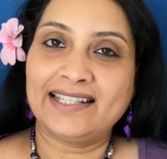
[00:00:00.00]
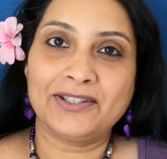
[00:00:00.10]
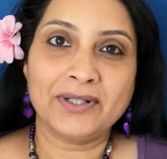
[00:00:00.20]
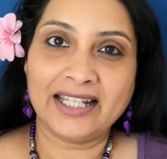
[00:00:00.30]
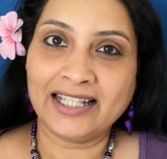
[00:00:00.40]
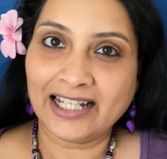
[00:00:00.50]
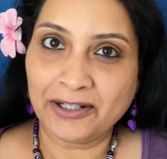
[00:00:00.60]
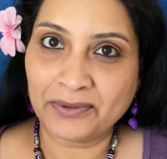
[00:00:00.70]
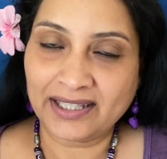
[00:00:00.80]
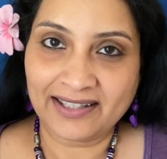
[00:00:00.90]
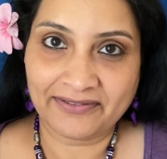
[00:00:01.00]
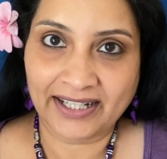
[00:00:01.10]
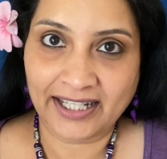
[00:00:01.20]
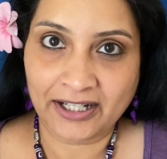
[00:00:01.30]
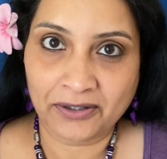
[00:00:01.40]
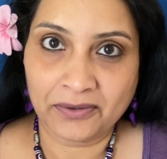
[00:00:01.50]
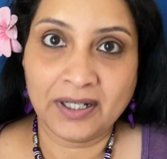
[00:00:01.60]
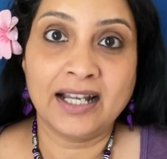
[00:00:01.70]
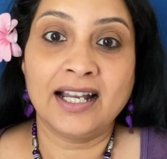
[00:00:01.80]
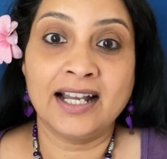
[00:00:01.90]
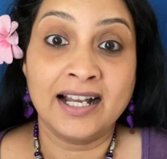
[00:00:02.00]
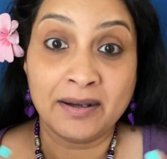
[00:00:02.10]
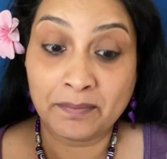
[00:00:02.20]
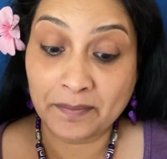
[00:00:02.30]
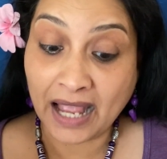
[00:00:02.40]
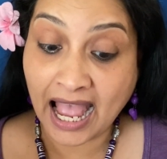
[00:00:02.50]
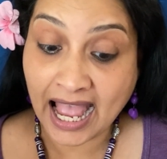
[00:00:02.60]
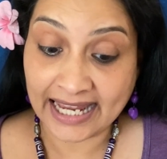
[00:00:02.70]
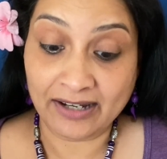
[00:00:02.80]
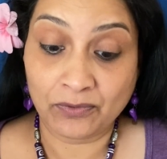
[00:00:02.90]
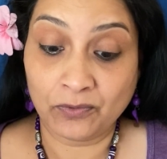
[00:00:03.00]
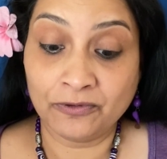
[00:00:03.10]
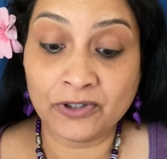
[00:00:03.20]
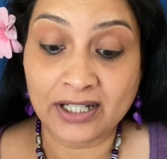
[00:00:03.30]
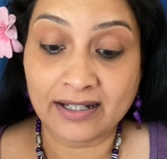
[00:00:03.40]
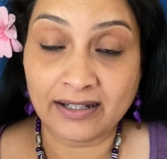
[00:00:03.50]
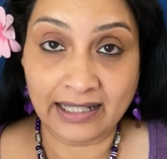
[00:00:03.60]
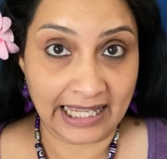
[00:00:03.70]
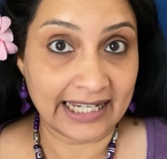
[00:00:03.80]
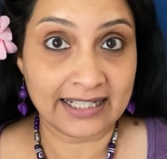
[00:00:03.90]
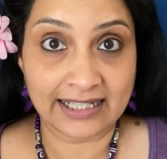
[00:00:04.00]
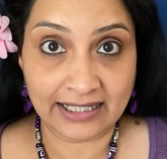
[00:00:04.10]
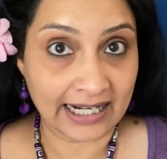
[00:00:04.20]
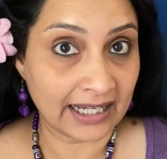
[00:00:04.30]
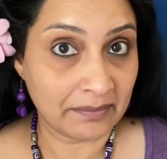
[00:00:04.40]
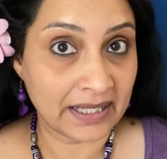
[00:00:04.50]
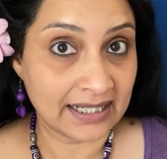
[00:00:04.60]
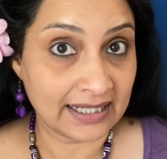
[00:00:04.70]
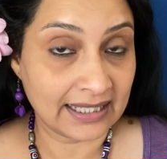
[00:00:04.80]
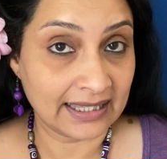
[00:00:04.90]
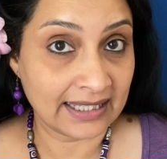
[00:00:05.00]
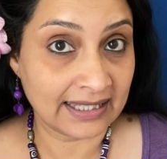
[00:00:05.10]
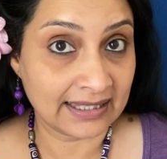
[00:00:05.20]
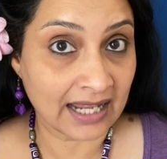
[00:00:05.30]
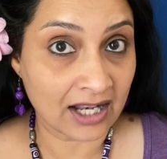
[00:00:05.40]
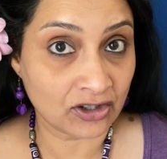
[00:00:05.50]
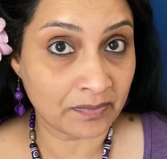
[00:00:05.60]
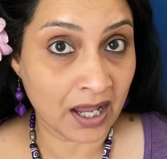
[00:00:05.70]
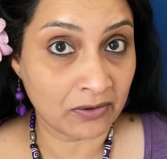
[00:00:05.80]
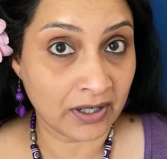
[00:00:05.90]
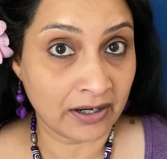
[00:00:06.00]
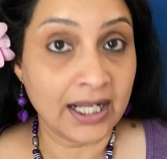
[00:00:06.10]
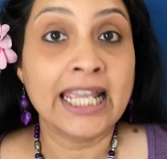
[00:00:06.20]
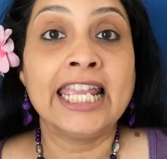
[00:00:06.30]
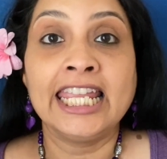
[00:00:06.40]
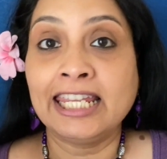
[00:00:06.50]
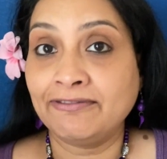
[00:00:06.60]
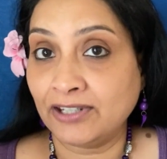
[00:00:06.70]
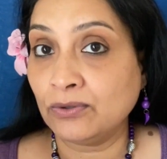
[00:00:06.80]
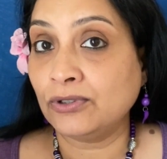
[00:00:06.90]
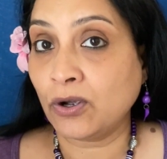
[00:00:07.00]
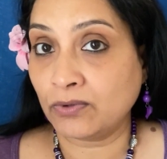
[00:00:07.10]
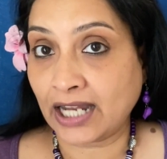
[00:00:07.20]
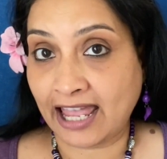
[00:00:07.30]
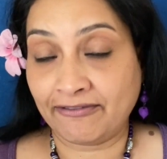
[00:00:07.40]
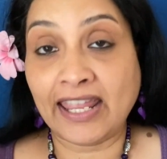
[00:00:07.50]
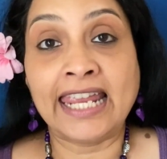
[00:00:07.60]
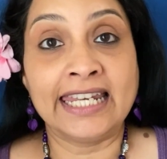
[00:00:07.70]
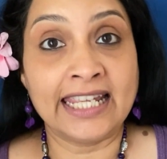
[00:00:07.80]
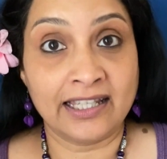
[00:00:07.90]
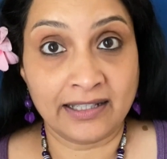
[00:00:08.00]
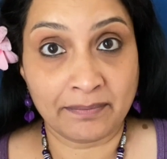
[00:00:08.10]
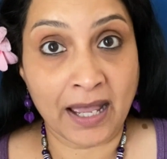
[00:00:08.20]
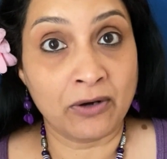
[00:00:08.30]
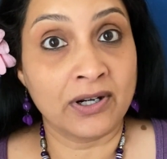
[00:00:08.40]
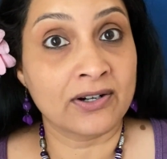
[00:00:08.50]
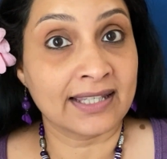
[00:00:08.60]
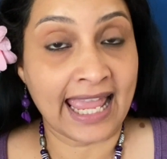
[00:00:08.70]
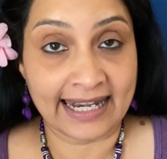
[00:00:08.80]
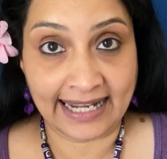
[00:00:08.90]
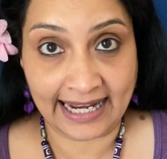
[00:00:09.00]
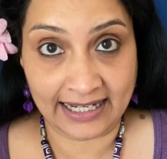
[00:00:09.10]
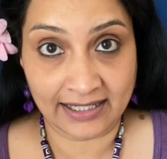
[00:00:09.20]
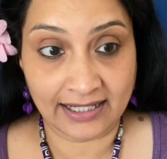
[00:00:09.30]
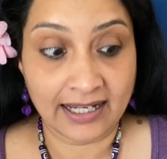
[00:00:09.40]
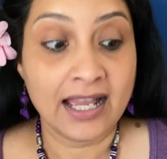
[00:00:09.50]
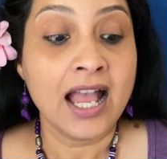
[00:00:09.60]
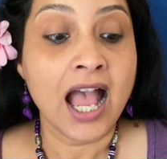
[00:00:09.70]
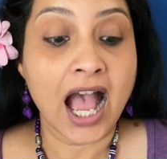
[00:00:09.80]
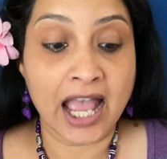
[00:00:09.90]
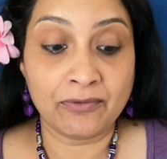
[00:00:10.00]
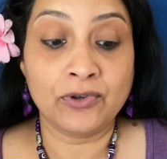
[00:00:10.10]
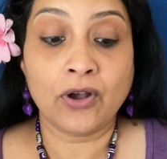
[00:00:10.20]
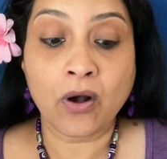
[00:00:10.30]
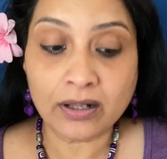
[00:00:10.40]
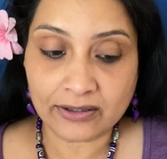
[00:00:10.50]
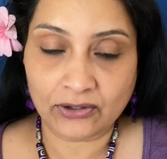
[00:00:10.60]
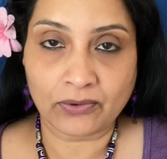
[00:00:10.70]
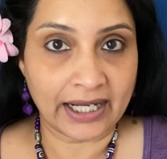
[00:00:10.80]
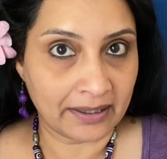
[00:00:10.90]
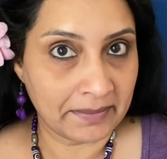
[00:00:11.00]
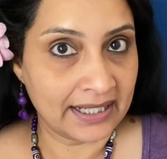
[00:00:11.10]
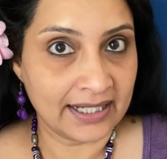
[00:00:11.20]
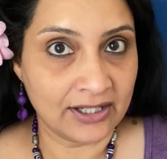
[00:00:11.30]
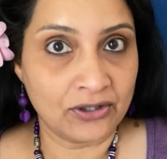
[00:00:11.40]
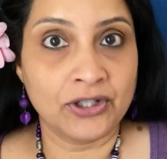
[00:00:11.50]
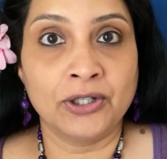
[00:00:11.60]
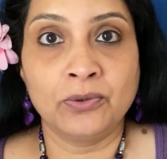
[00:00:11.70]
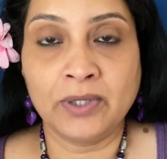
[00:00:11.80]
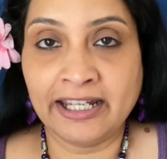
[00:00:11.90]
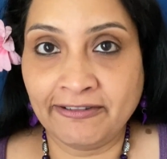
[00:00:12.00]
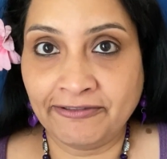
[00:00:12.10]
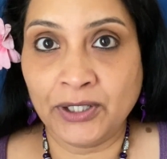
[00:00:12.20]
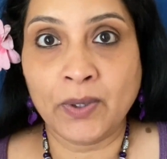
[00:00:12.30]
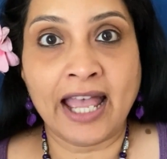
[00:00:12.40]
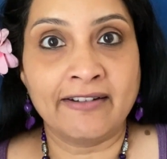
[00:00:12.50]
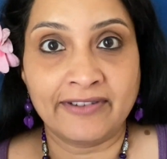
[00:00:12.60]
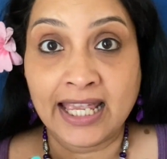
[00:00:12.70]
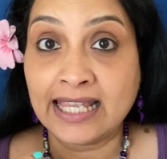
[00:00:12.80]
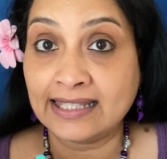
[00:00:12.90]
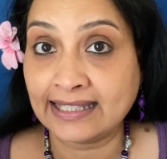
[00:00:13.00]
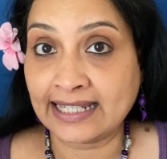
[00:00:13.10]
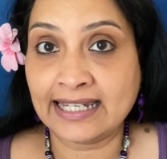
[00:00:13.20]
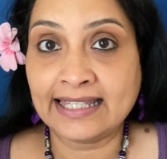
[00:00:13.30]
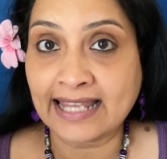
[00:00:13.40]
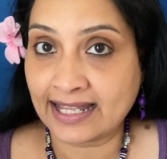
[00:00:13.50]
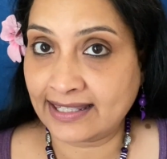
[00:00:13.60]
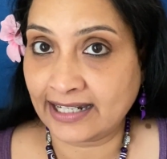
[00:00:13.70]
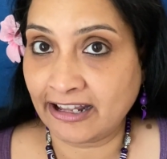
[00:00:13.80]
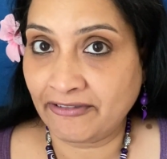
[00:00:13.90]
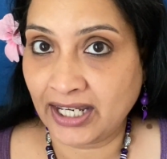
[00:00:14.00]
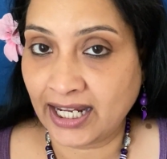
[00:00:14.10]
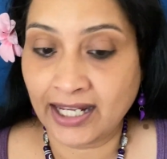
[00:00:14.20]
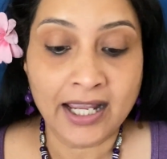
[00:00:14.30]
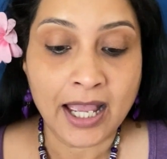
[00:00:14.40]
To conclude this video, I would like to recommend this Tatcha powder if you don't have any other powders at hand. I would also recommend it to you if you have skin sensitivity,